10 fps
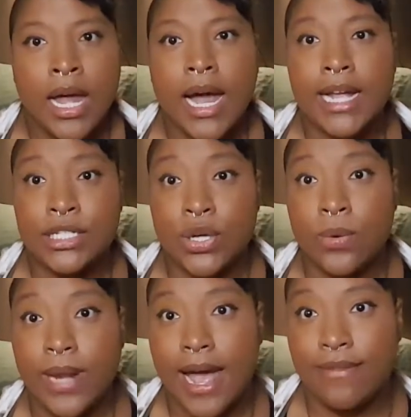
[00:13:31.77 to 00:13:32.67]
I
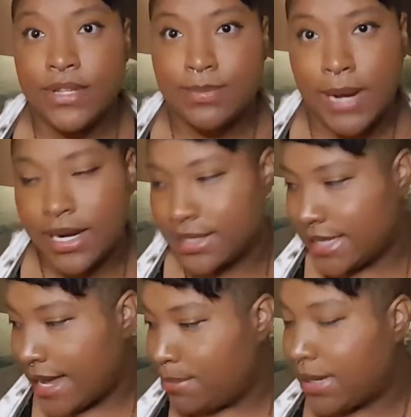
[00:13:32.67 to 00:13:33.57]
don't have this product
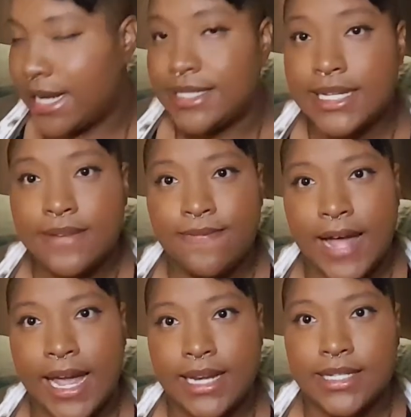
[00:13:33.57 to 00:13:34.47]
yet, but I did
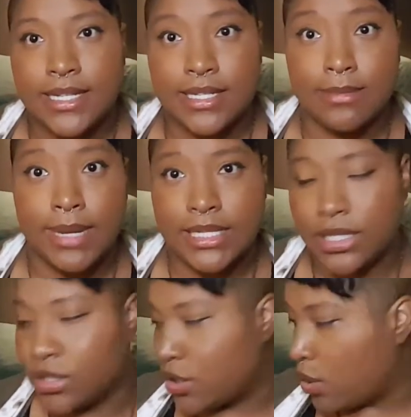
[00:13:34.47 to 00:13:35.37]
find this
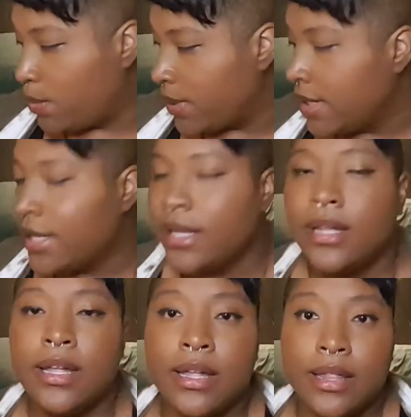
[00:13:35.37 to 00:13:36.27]
amazing soap
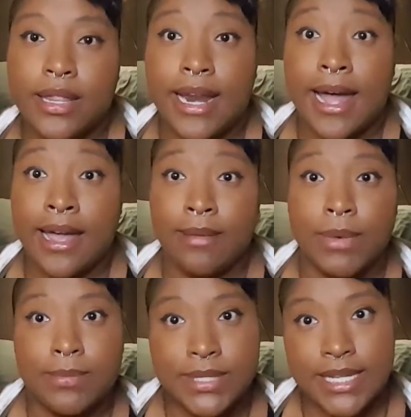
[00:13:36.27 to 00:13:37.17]
that I'm
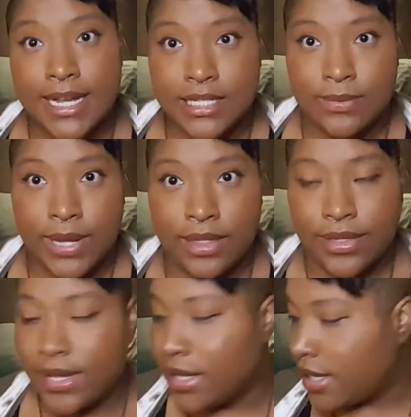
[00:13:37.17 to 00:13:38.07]
obsessed with.
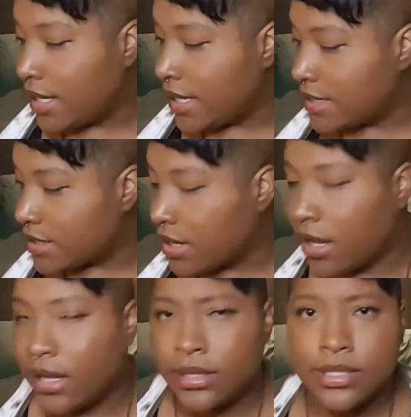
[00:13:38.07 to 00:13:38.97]
It's
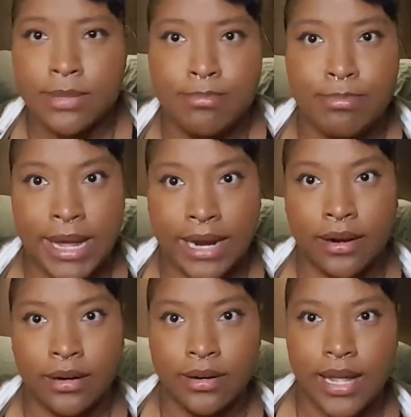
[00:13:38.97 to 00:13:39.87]
called
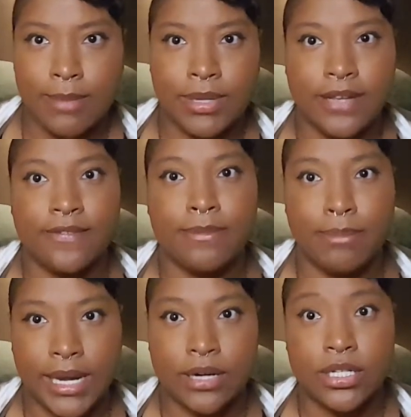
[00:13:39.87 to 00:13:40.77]
Bare, I believe,
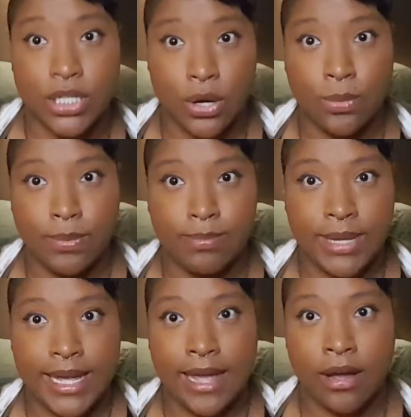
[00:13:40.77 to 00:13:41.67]
Bare soap,
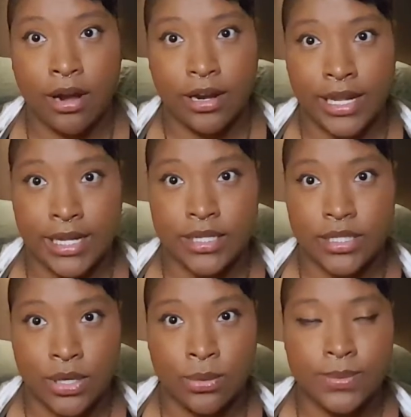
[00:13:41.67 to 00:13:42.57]
B-A-R-E
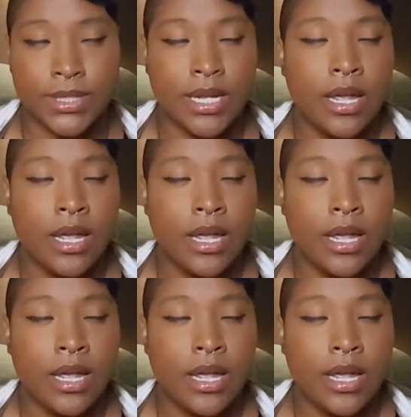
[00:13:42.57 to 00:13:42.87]
soaps.